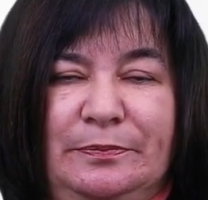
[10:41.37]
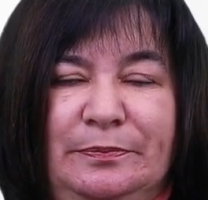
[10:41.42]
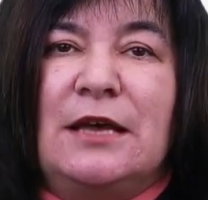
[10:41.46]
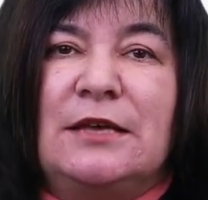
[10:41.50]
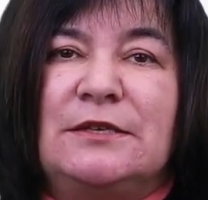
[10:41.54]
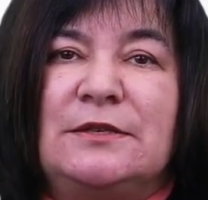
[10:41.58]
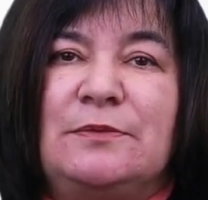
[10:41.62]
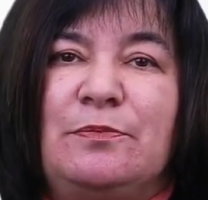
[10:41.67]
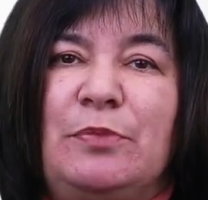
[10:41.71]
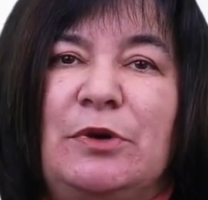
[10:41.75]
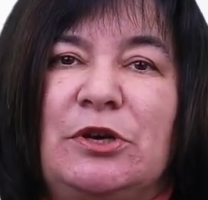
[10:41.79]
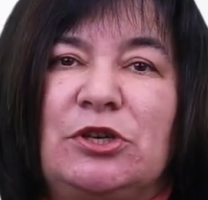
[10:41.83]

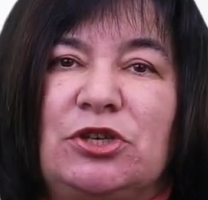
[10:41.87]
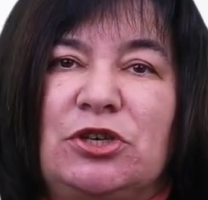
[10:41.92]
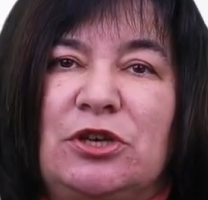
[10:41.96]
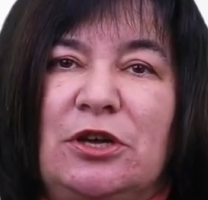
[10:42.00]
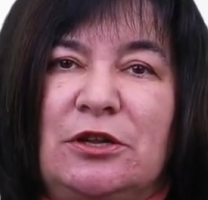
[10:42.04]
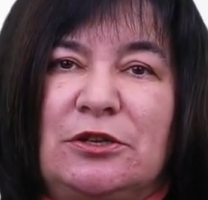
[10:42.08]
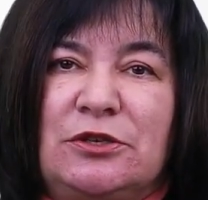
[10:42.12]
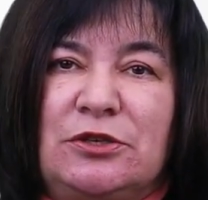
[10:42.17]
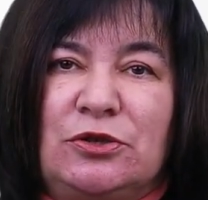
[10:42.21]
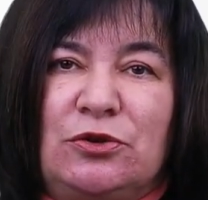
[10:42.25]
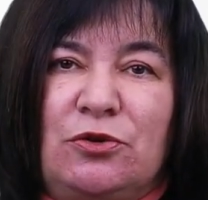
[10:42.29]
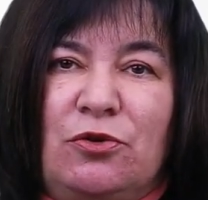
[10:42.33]

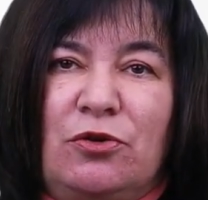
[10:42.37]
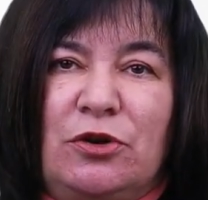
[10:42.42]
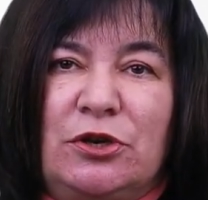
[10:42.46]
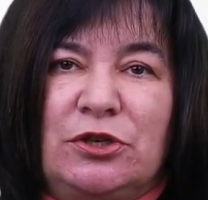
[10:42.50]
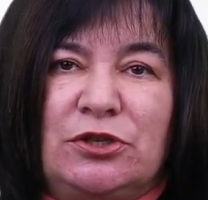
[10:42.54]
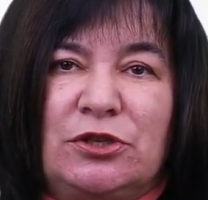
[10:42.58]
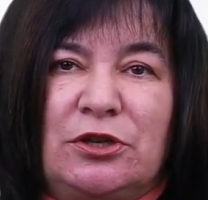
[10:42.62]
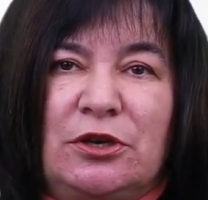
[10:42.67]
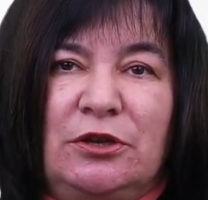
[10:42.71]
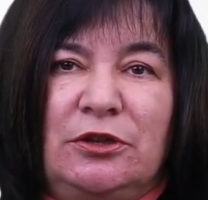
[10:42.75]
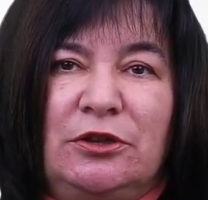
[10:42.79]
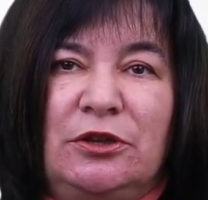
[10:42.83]
Special
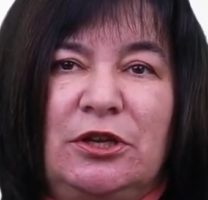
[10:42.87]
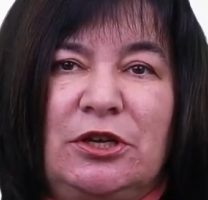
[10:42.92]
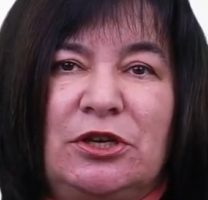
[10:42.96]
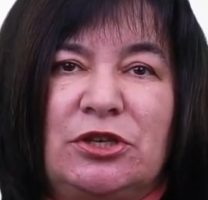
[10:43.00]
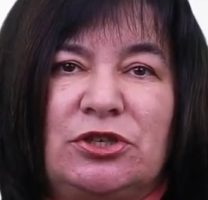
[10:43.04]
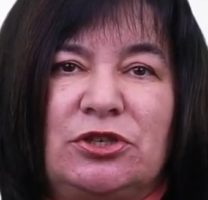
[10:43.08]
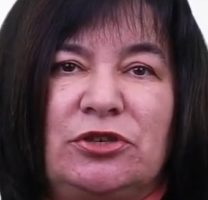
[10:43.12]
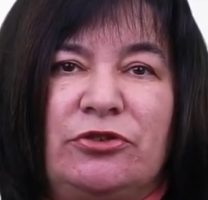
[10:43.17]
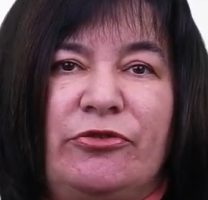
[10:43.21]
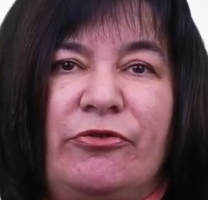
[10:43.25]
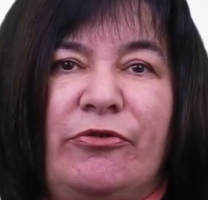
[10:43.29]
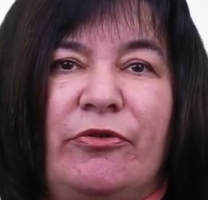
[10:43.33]
storage
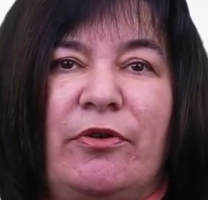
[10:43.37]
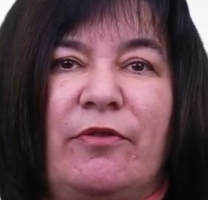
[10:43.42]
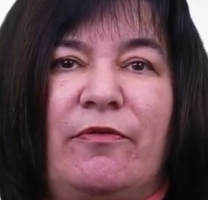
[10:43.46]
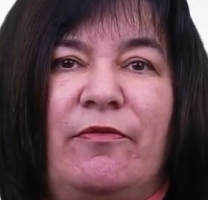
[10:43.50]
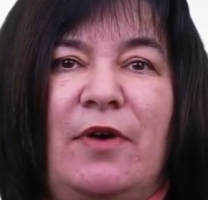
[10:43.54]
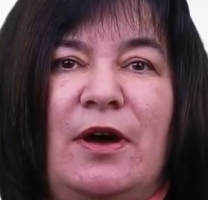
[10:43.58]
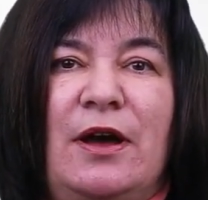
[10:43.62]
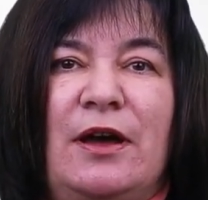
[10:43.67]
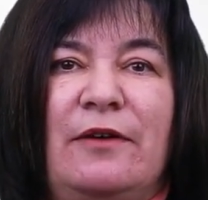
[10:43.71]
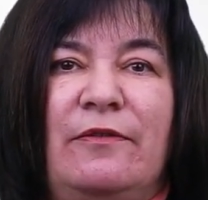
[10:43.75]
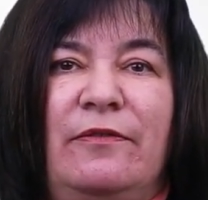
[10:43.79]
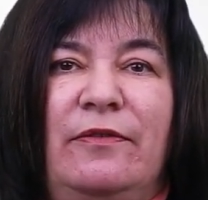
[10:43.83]
conditions
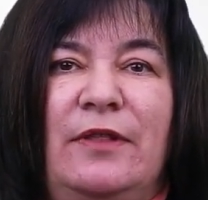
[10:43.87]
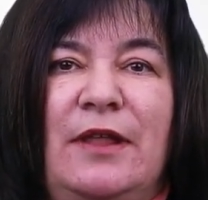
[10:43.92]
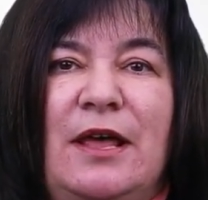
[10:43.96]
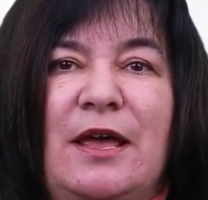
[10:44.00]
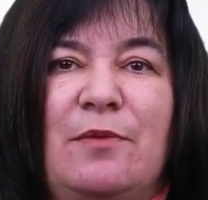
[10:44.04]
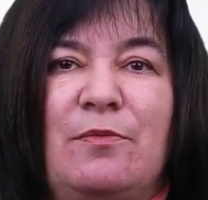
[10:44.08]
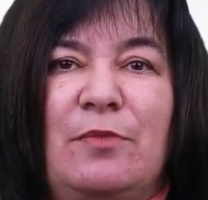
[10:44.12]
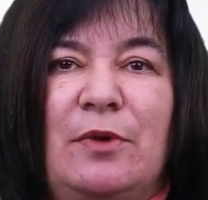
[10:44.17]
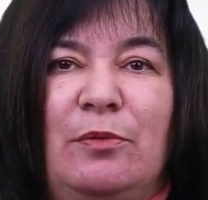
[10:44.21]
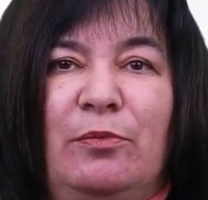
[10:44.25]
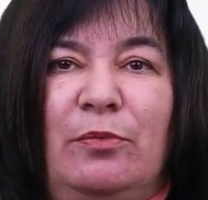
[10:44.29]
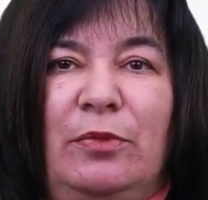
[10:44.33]
require
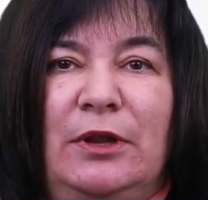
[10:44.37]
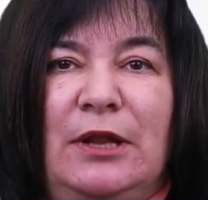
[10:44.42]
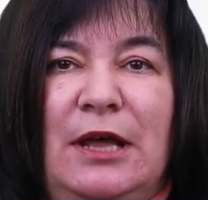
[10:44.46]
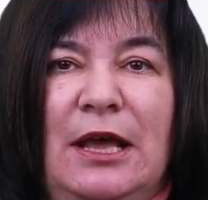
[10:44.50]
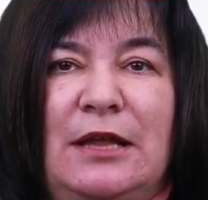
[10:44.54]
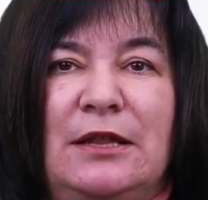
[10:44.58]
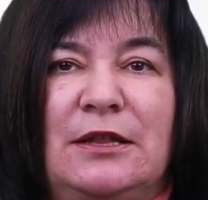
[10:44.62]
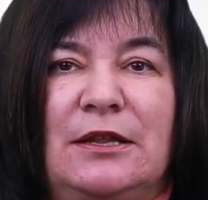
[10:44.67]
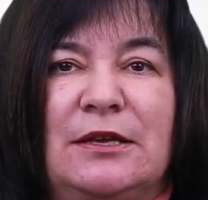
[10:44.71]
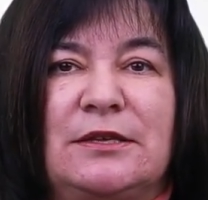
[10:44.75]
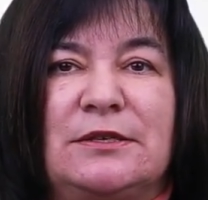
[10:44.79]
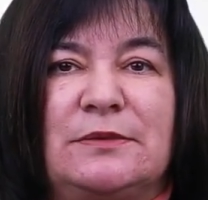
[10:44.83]
flammable
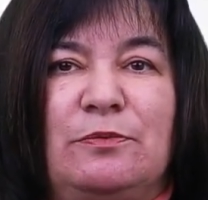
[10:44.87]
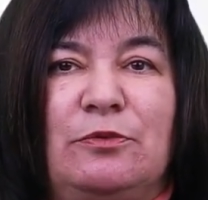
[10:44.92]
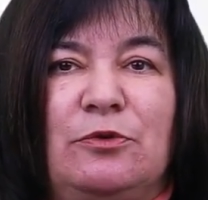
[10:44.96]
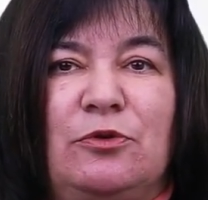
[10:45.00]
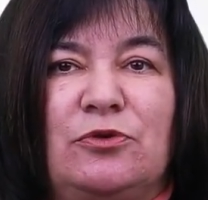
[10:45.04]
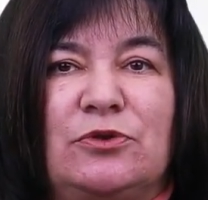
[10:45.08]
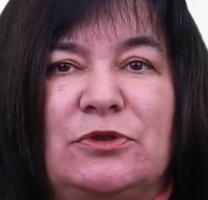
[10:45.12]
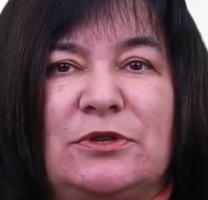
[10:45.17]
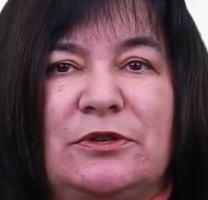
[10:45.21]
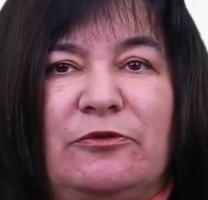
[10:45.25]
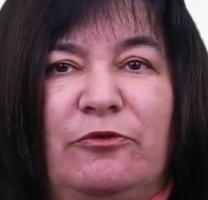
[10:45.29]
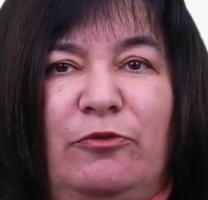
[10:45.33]
and
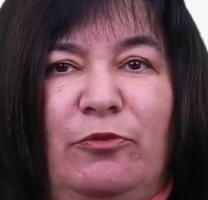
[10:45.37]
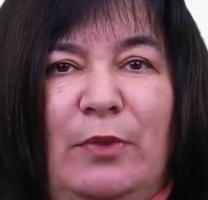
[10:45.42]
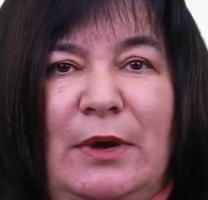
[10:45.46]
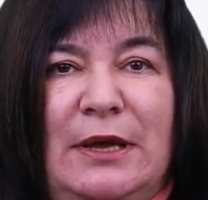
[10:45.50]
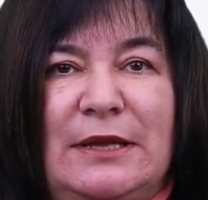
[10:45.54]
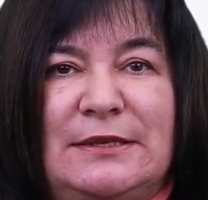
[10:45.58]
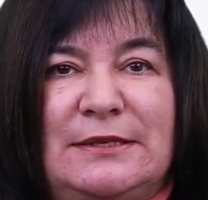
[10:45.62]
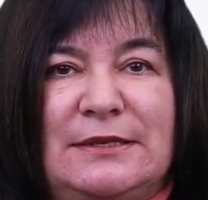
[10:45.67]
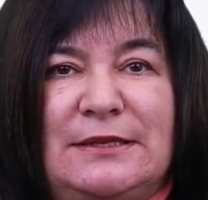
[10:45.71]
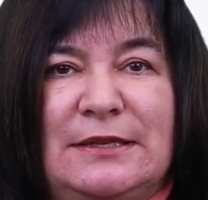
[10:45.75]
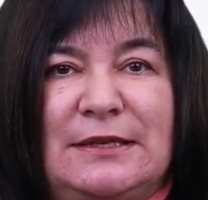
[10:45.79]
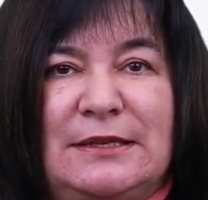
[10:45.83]
explosive
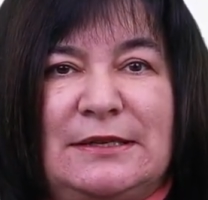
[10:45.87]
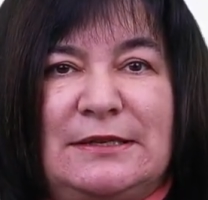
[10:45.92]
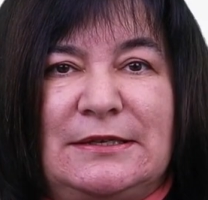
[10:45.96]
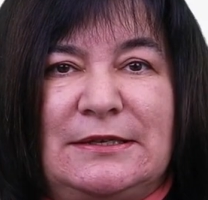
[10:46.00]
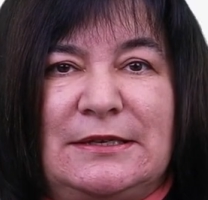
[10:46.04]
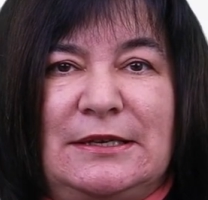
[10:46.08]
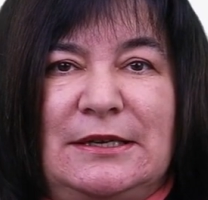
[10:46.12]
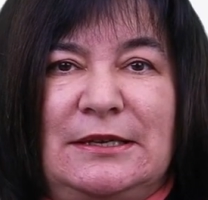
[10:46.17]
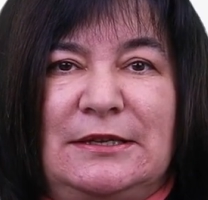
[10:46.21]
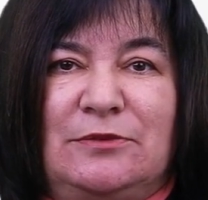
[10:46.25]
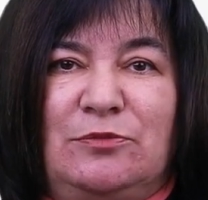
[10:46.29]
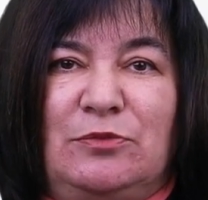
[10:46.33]
medicines
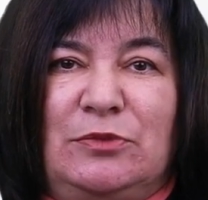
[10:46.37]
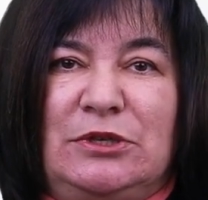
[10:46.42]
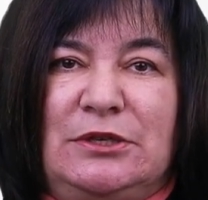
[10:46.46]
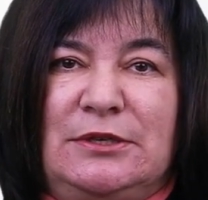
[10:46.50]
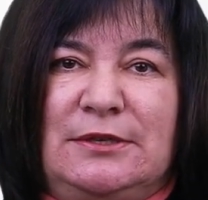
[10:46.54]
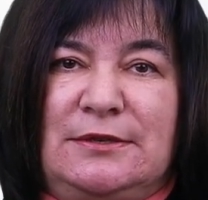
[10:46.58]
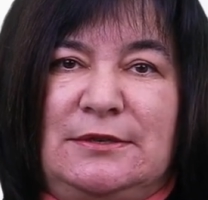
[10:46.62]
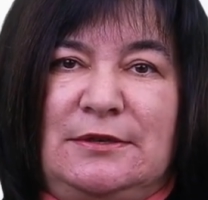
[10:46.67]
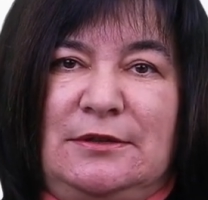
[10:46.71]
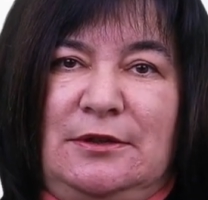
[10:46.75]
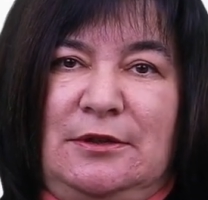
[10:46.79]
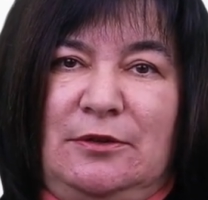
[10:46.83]
and
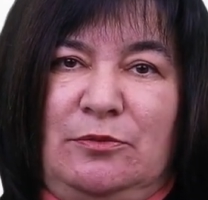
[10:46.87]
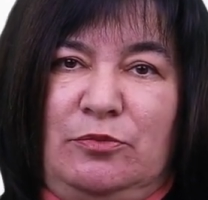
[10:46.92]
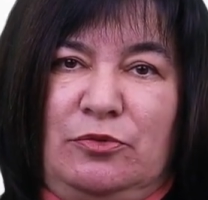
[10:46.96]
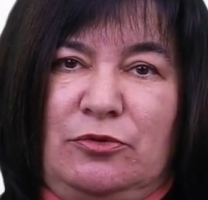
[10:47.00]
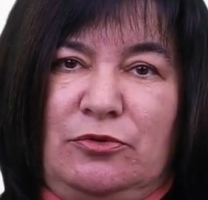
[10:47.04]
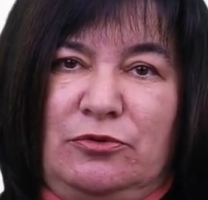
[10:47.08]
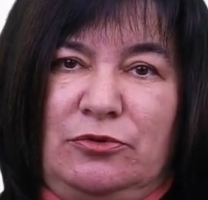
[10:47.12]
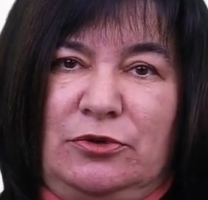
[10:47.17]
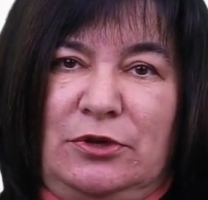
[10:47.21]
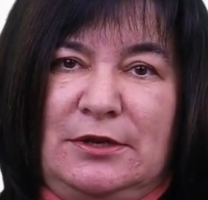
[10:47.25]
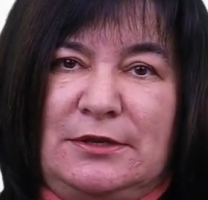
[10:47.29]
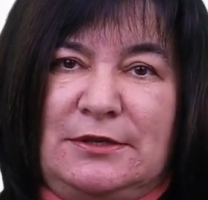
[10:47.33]
medicinal
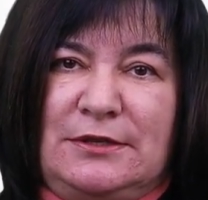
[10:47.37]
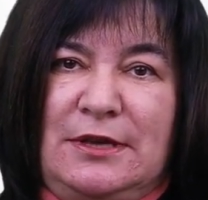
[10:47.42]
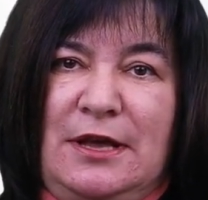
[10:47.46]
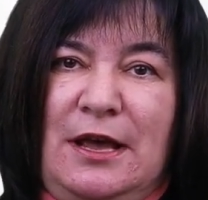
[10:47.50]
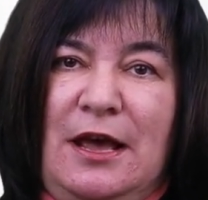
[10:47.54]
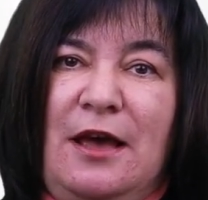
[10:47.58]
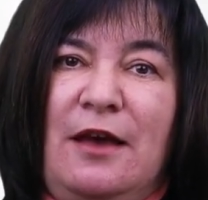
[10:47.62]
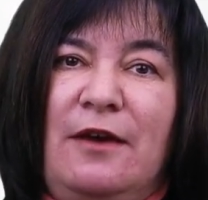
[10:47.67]
products.